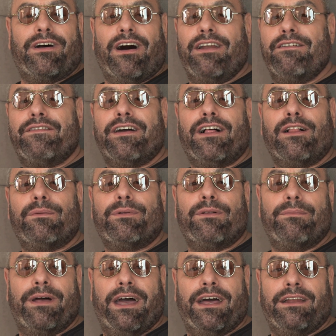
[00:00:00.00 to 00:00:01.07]
unavailable
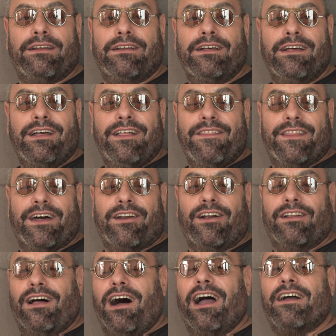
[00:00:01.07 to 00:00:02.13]
men, that our
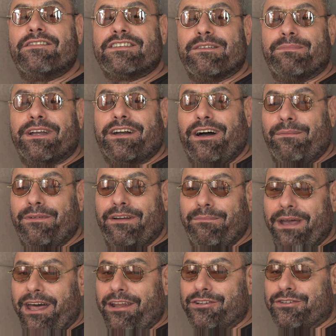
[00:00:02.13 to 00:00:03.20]
lives had become
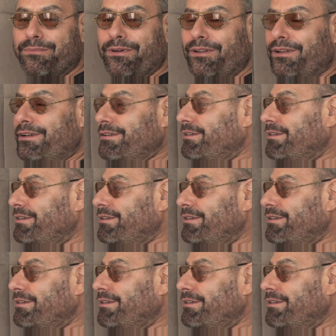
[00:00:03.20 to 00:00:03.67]
unmanageable.